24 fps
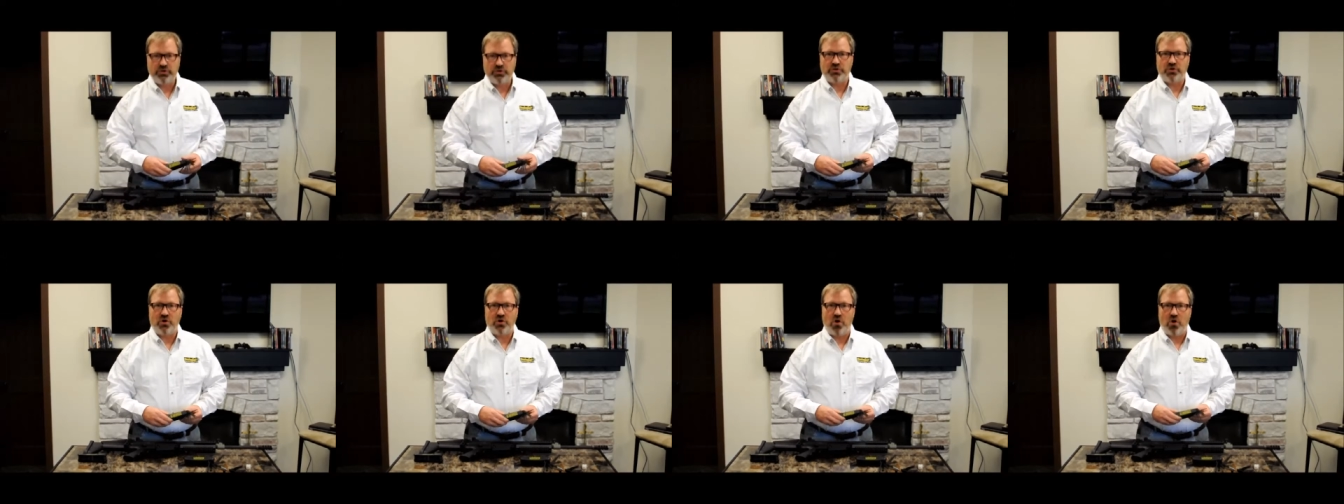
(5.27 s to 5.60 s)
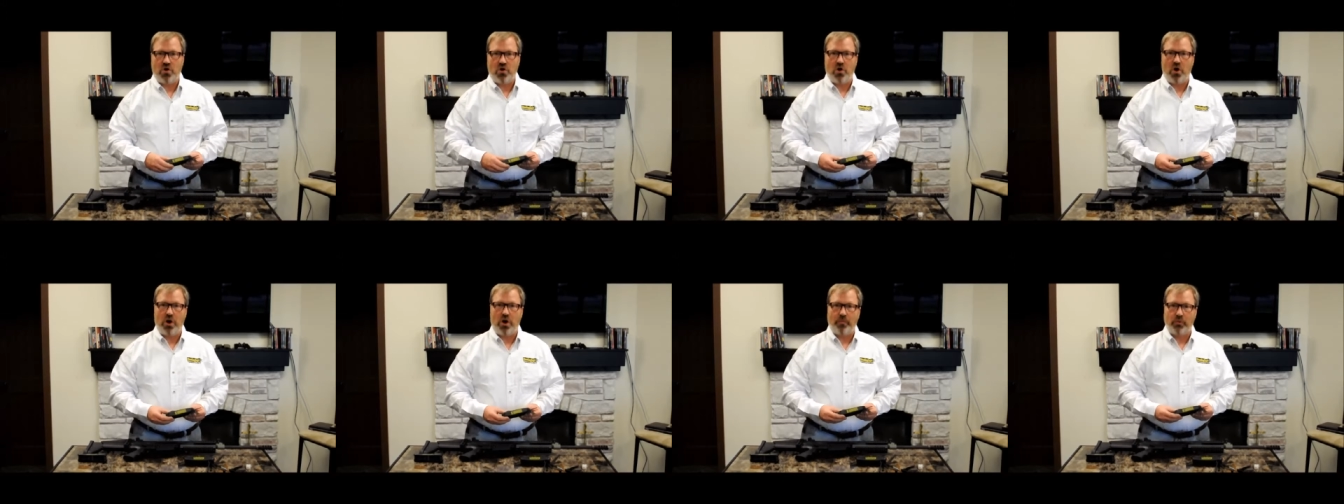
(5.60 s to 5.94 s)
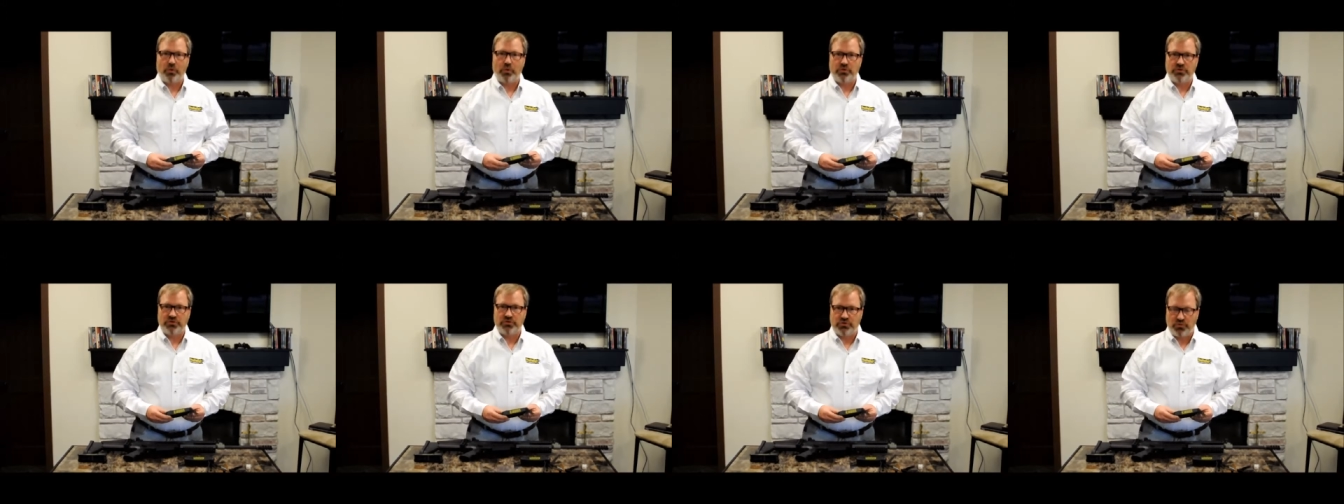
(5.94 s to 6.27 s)
Scar
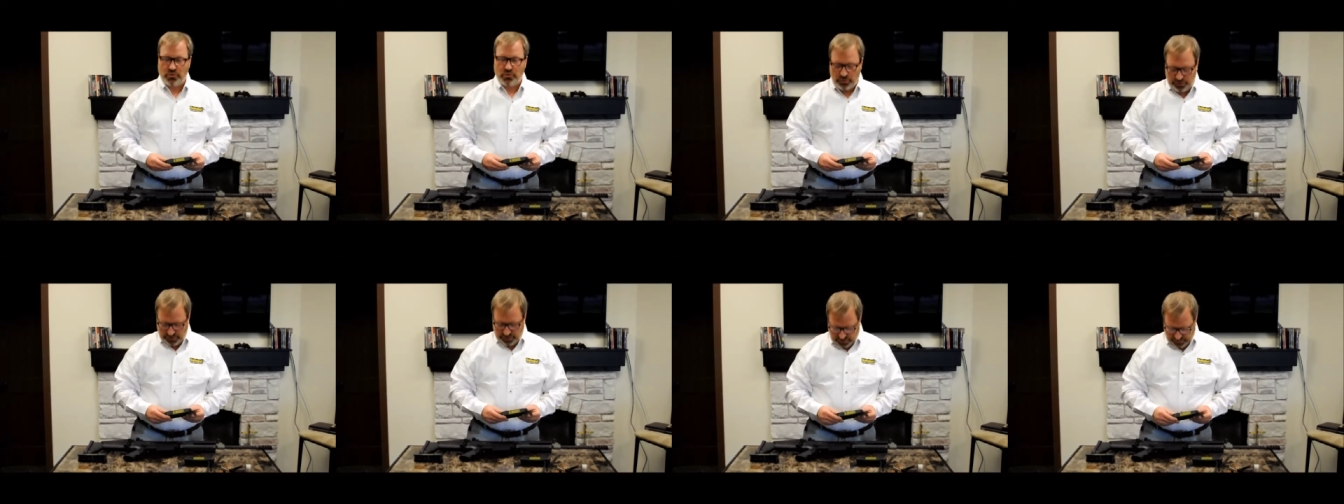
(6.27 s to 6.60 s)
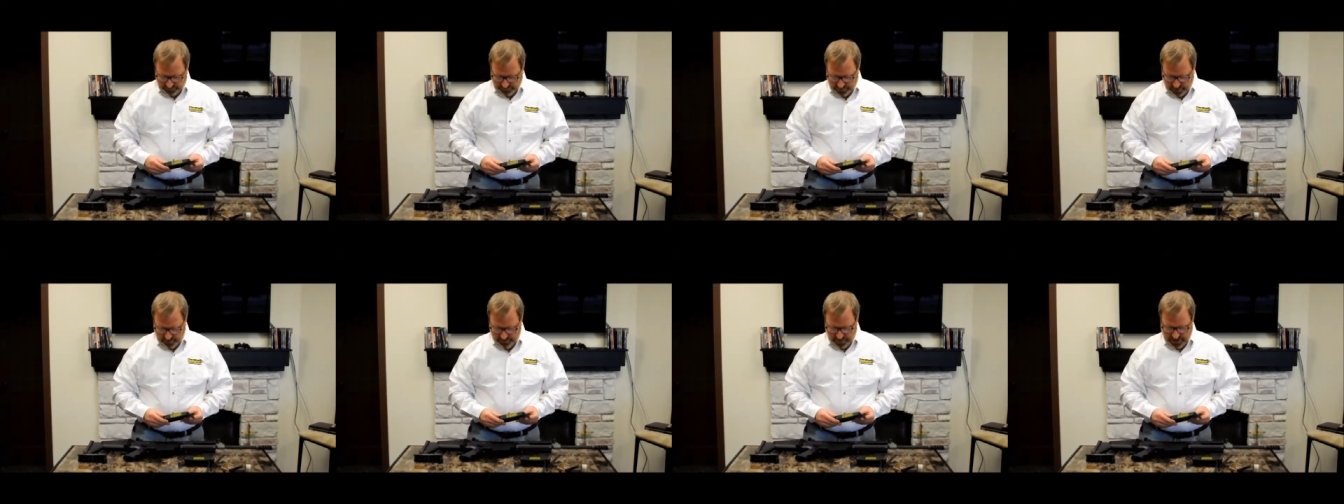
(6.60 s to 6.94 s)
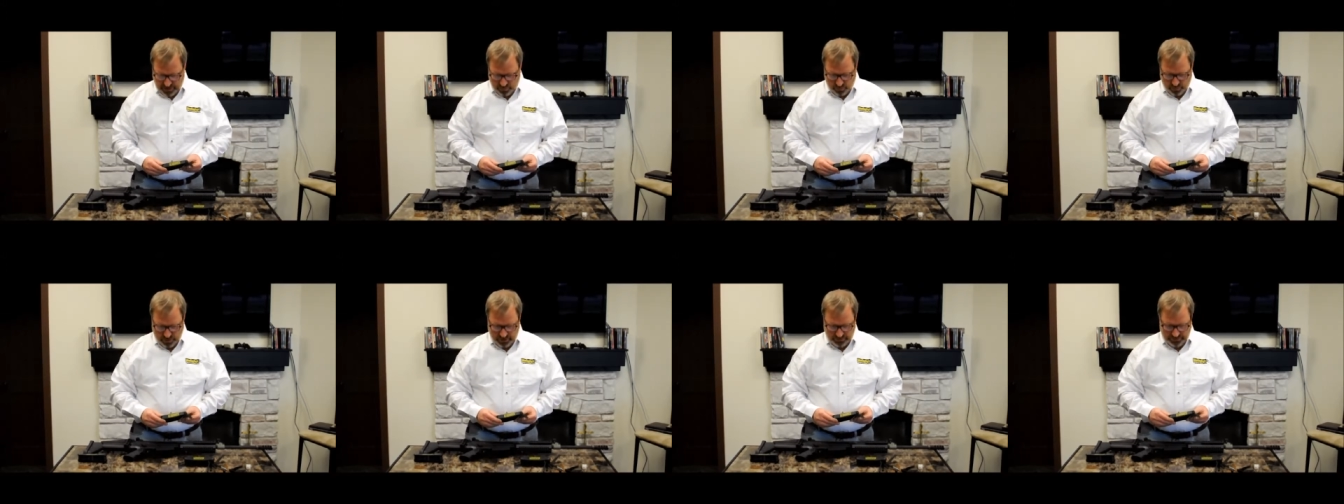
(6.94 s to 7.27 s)
Armorer's tool that I've come
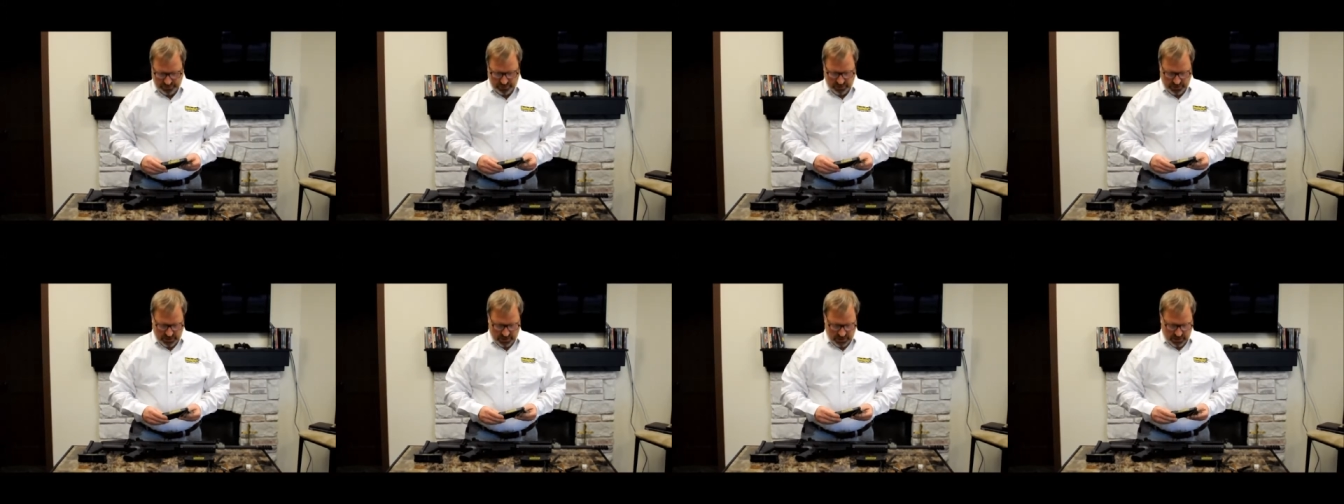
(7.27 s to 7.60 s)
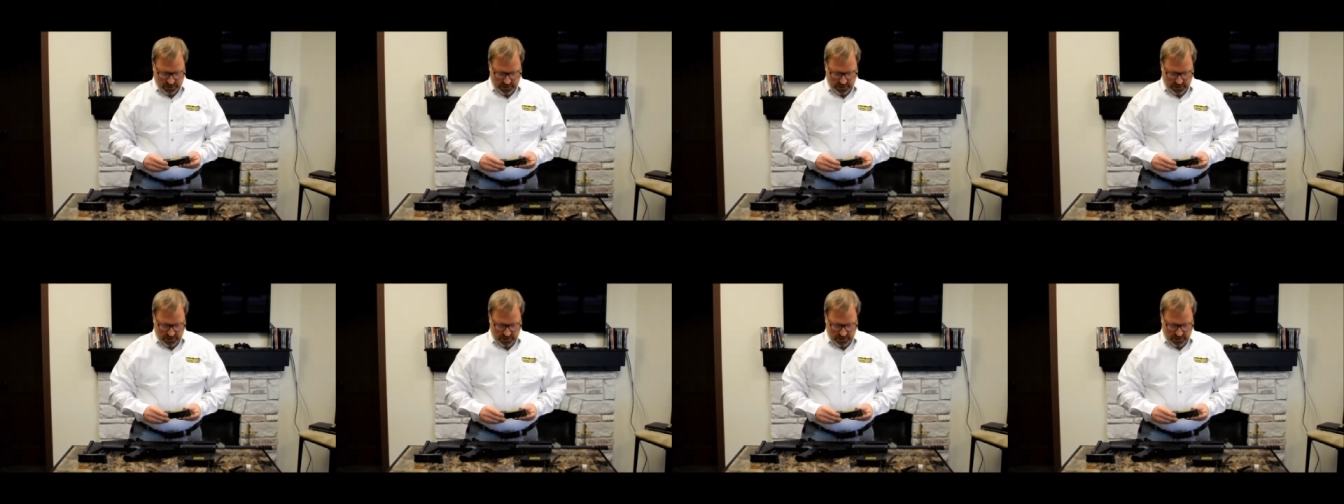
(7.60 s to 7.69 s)
out with.